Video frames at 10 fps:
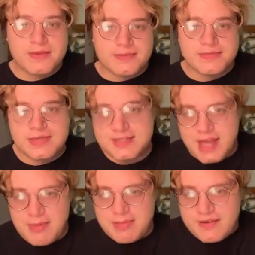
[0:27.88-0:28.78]
this
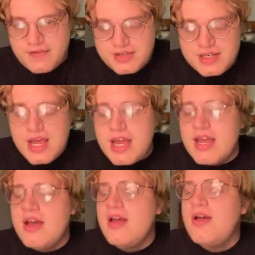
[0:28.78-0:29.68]
topic for today,
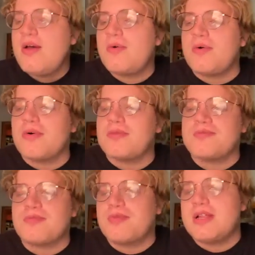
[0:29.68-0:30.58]
or
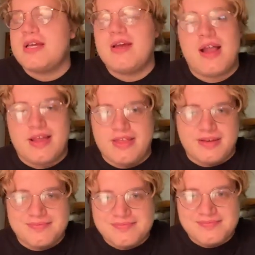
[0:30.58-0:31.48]
really anything
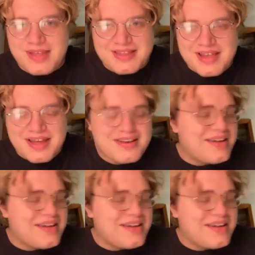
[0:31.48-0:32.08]
like that.